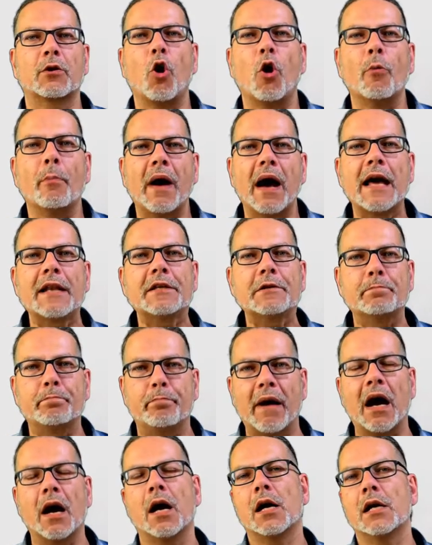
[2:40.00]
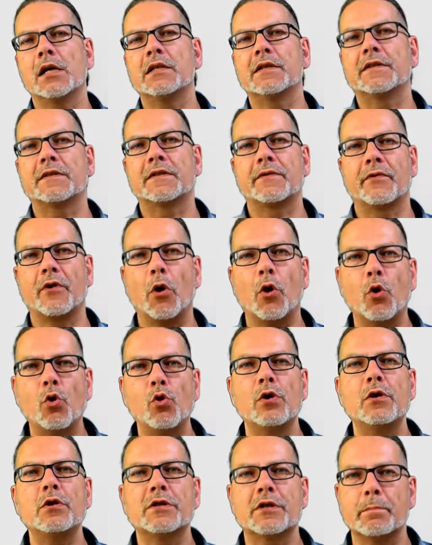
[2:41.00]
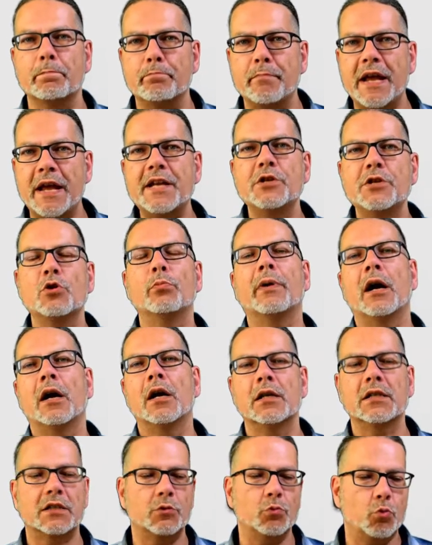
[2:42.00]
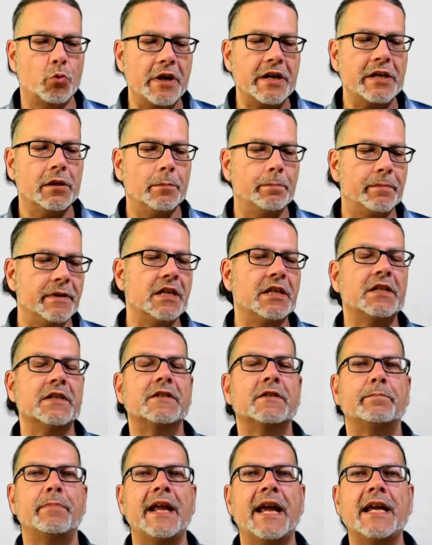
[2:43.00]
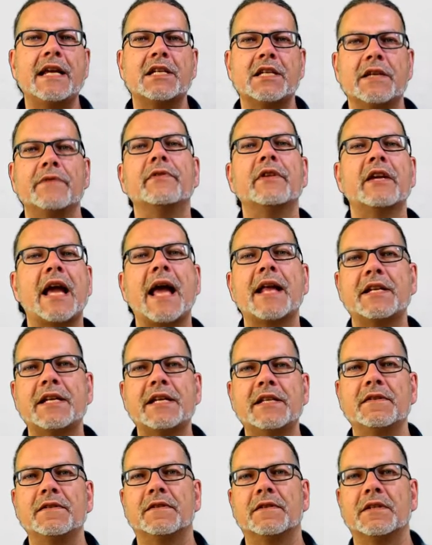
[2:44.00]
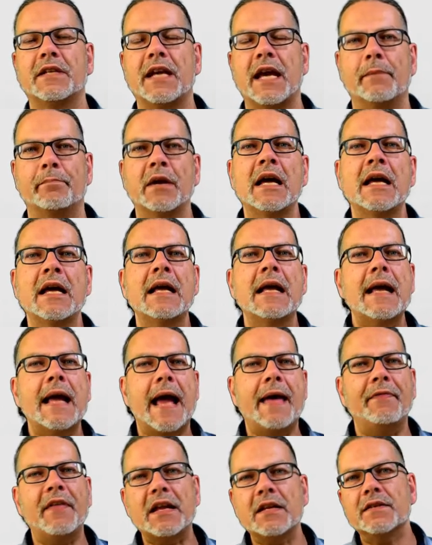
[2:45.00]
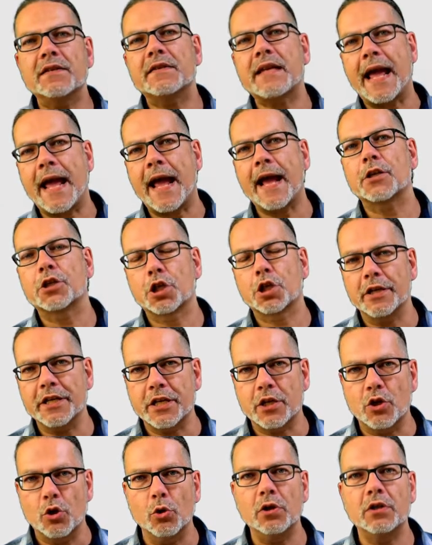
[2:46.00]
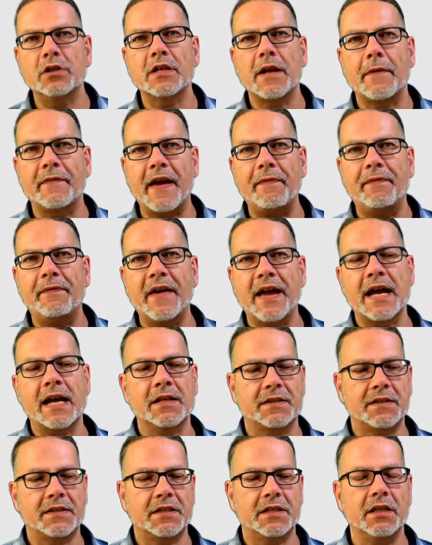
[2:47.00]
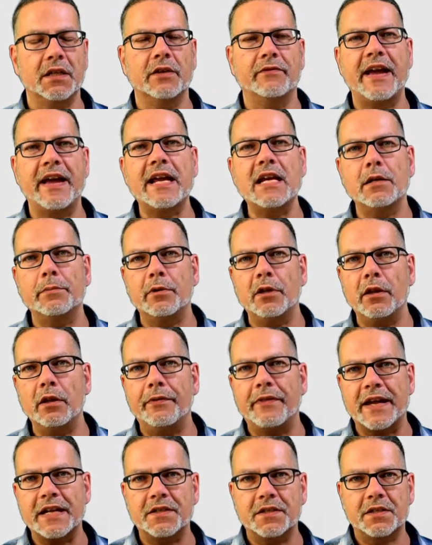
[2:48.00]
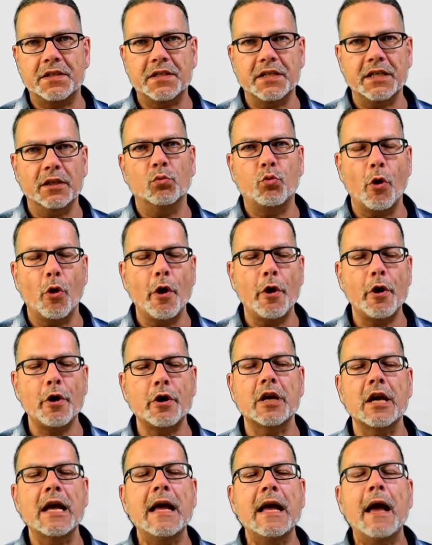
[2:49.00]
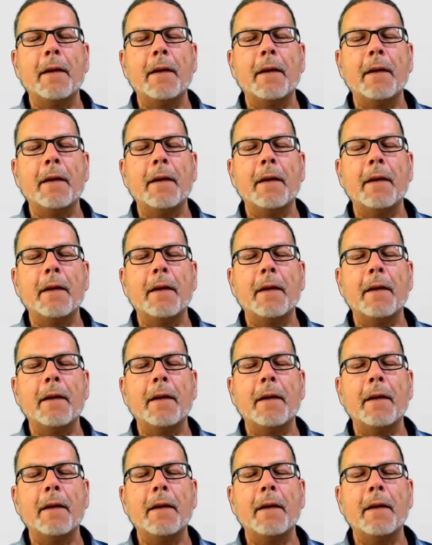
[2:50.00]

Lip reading: command bars, the old menu bars will be displayed in the add-ins tab. And that is actually good that they are still available, they still work,